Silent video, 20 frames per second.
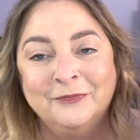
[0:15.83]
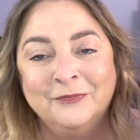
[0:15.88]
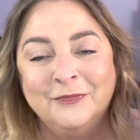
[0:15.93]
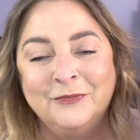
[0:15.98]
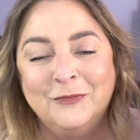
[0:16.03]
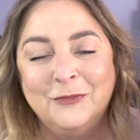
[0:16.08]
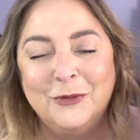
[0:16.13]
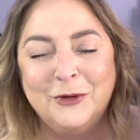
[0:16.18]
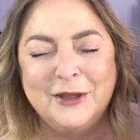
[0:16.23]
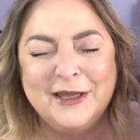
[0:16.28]

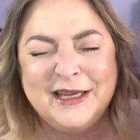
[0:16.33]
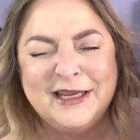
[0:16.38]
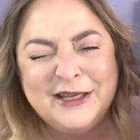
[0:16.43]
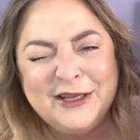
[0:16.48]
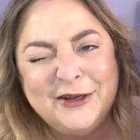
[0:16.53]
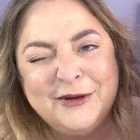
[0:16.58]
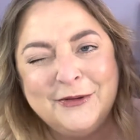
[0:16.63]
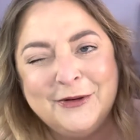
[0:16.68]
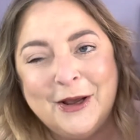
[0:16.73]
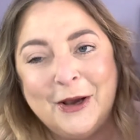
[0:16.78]
well then
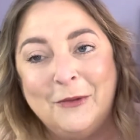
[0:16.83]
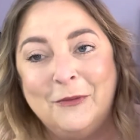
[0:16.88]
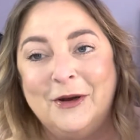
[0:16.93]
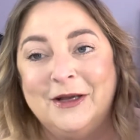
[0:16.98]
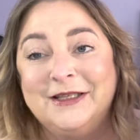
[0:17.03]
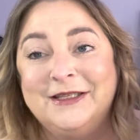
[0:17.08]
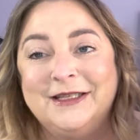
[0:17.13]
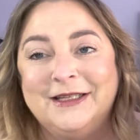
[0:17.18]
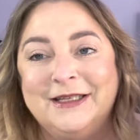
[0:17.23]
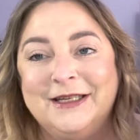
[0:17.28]
you know
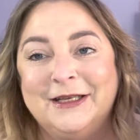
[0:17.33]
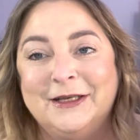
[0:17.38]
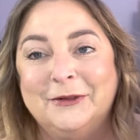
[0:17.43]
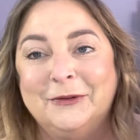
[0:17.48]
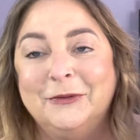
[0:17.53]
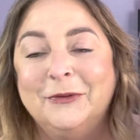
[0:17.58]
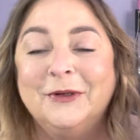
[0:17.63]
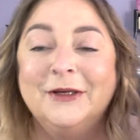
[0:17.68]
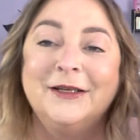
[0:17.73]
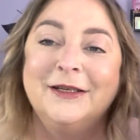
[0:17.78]
what to
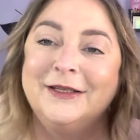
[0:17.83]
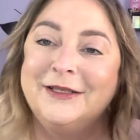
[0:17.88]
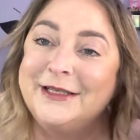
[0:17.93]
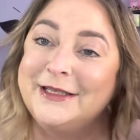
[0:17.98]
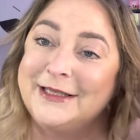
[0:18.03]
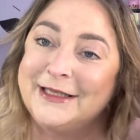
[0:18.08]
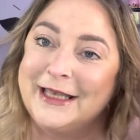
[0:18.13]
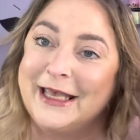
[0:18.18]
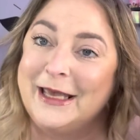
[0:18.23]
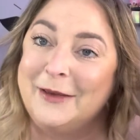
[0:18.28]
do.
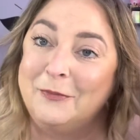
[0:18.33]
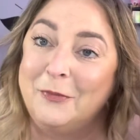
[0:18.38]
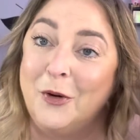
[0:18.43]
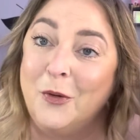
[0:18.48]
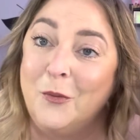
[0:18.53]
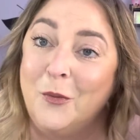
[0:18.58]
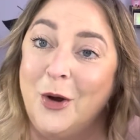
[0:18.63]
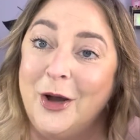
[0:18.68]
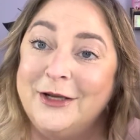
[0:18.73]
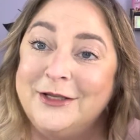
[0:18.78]
Just keep
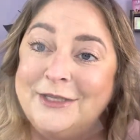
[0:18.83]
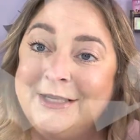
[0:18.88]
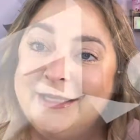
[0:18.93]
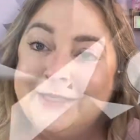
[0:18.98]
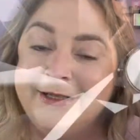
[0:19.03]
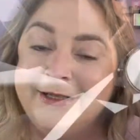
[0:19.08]
on watching.